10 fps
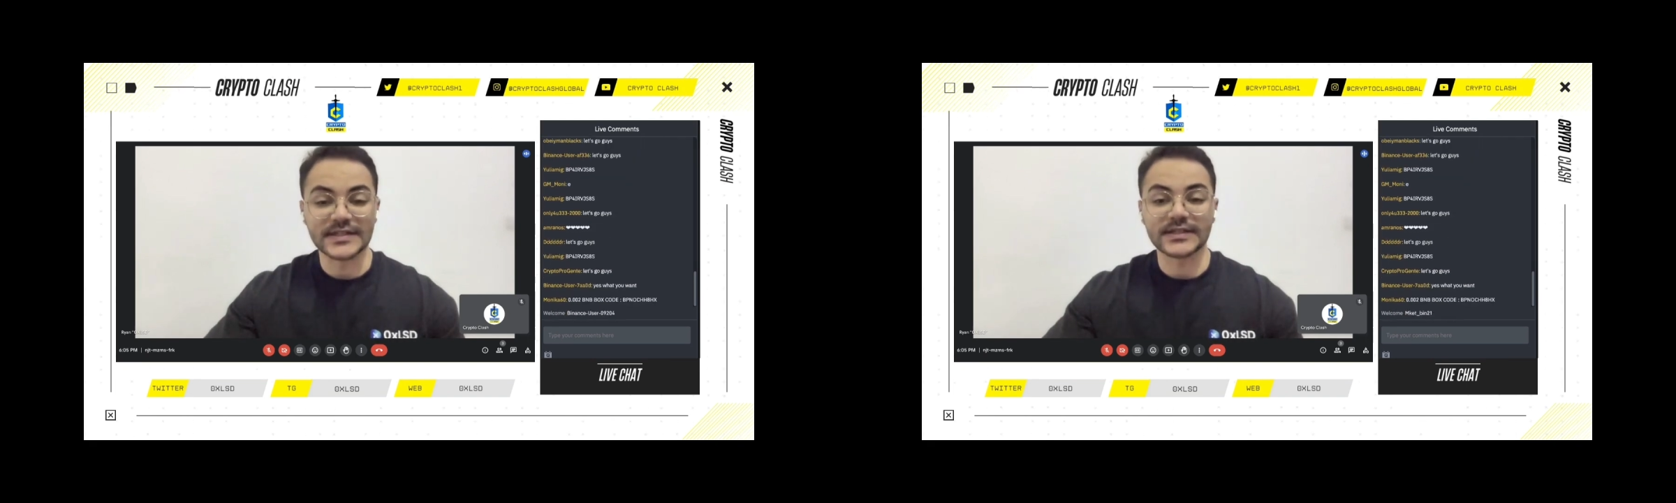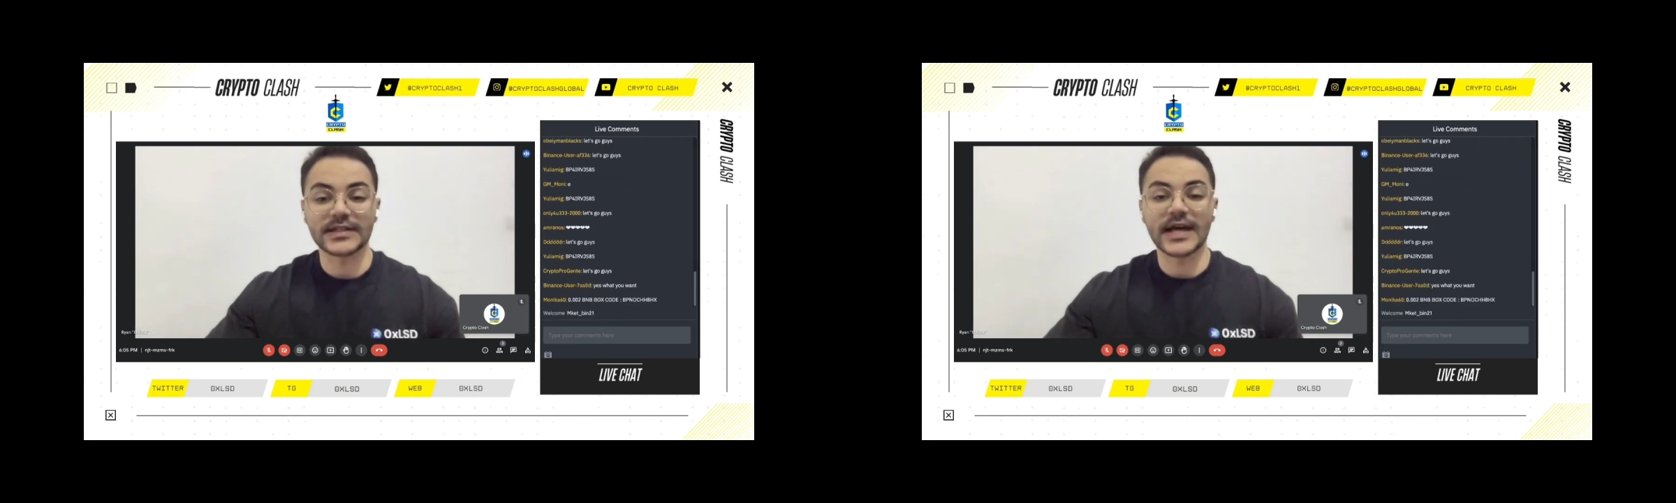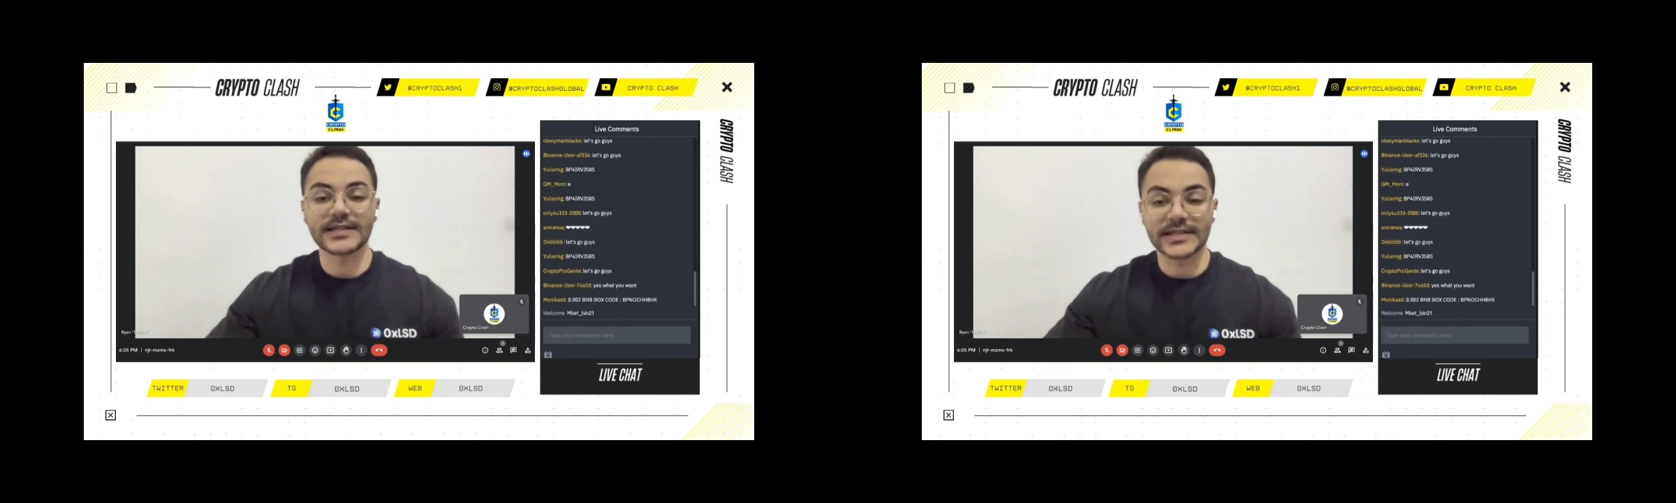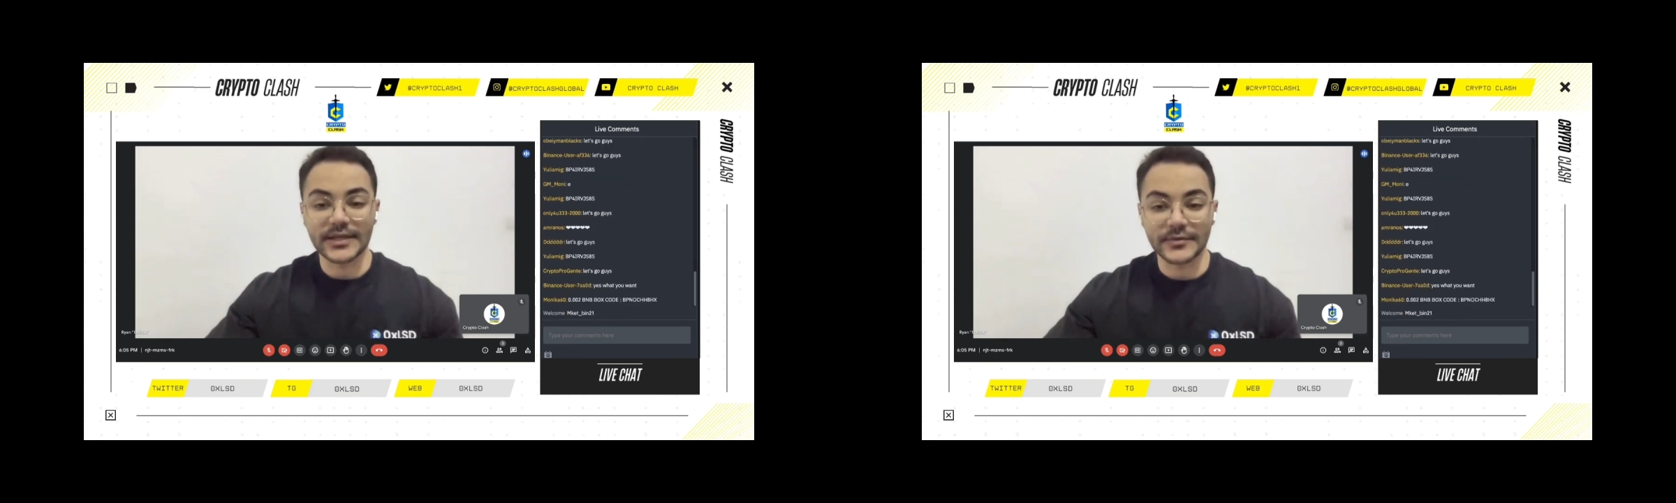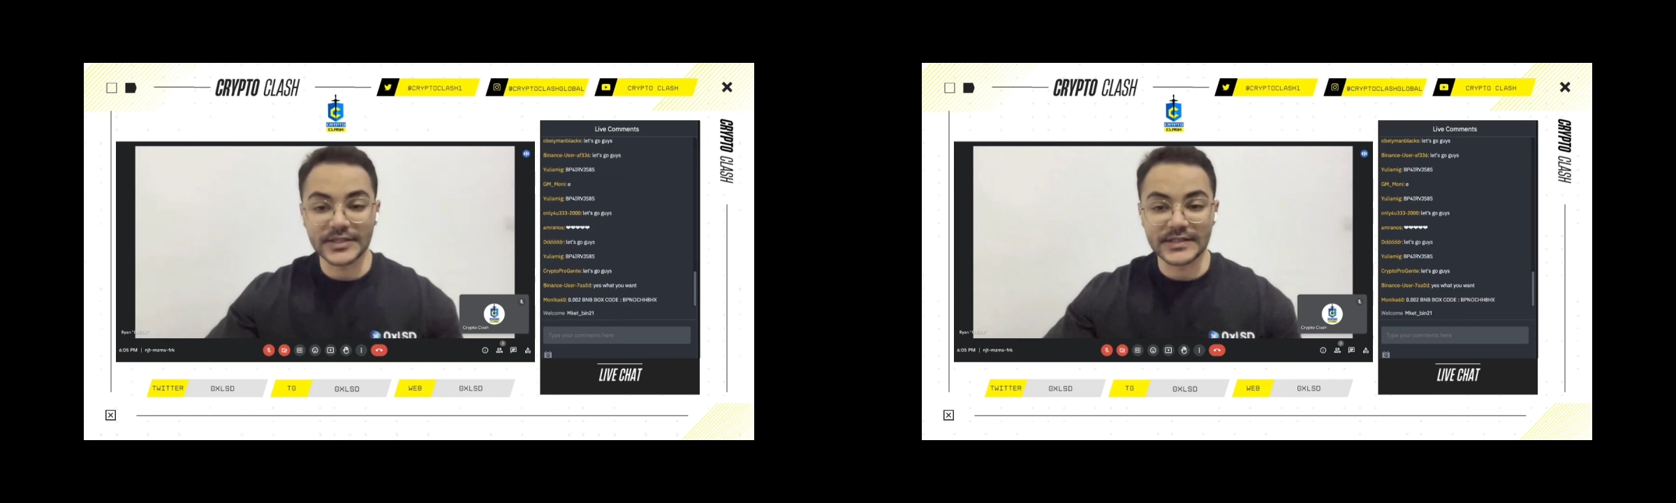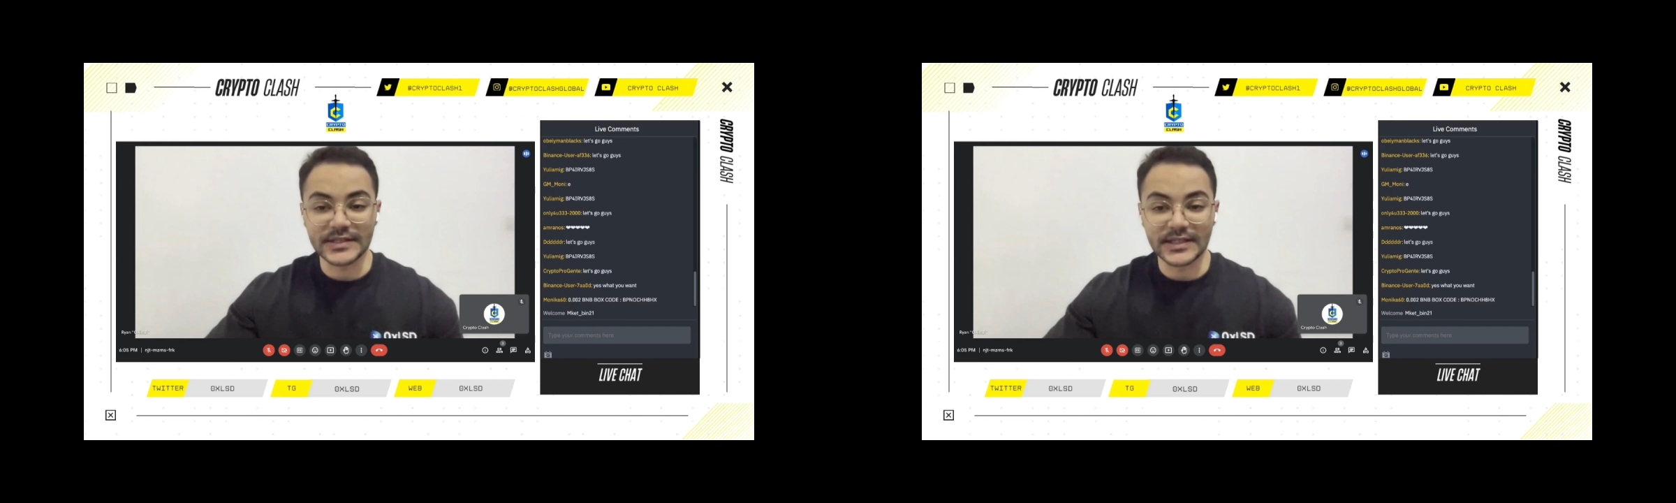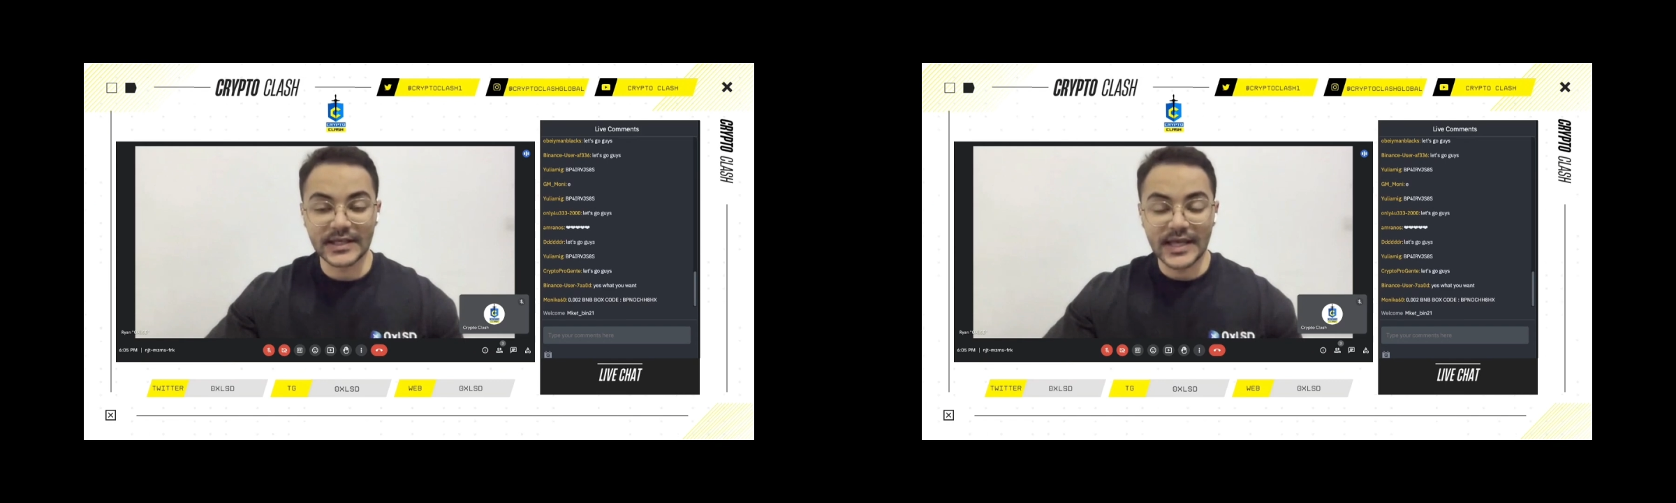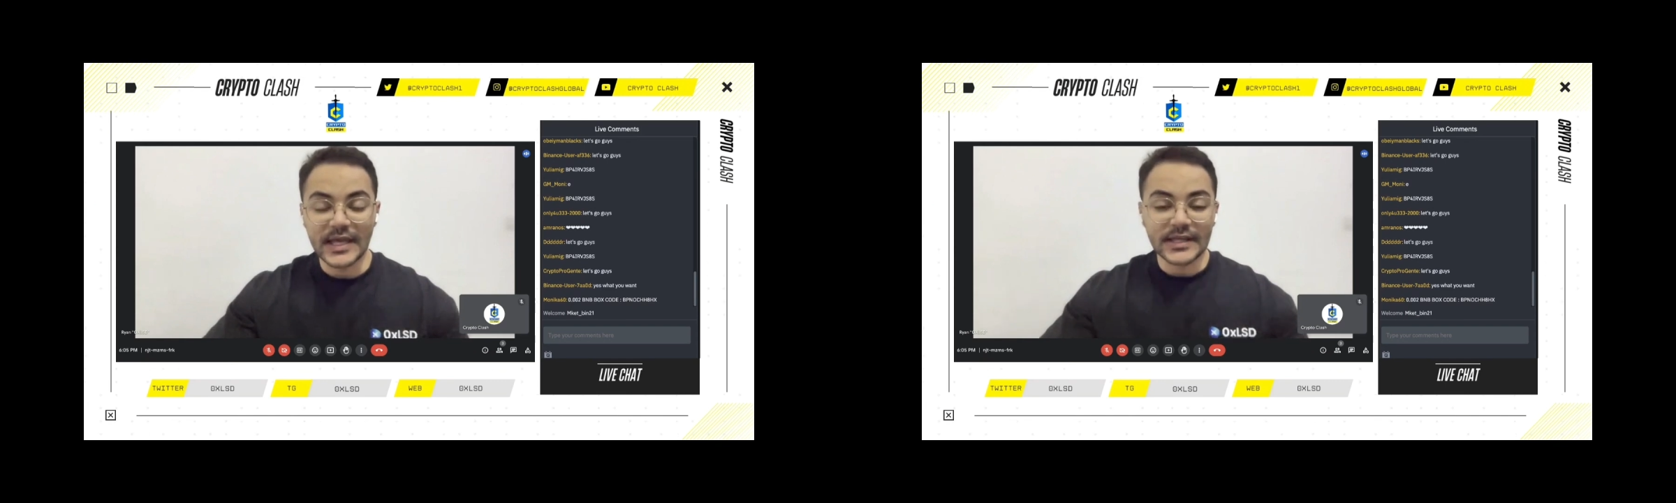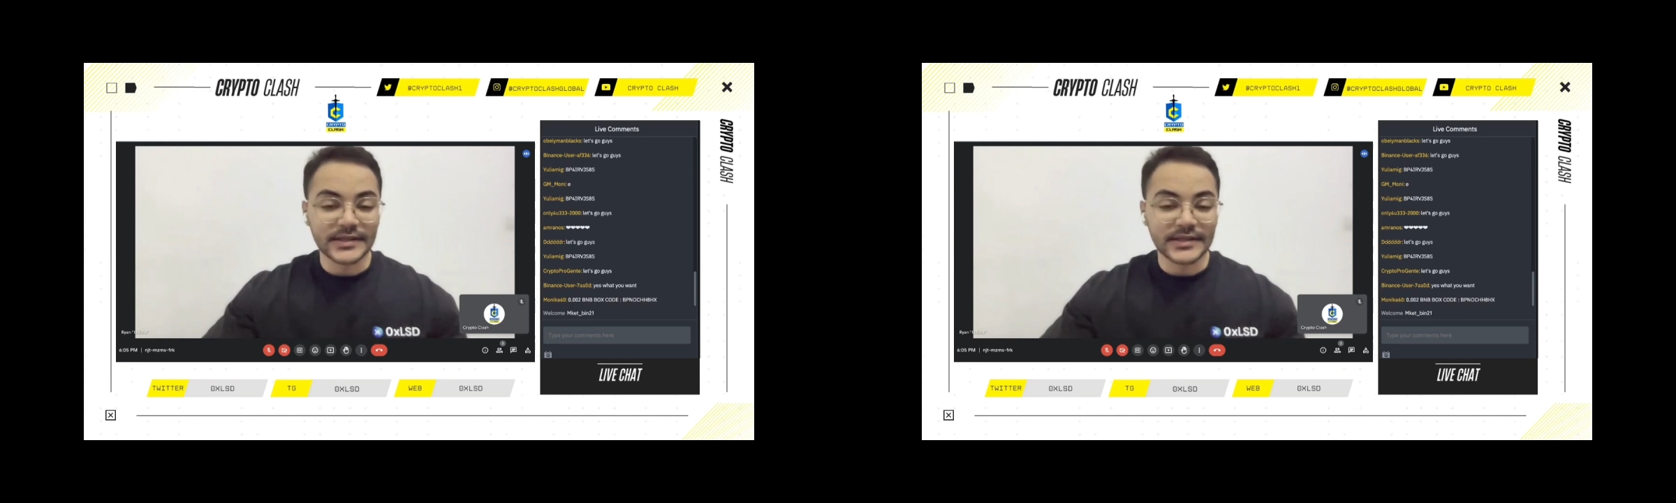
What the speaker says: decentralized liquidity,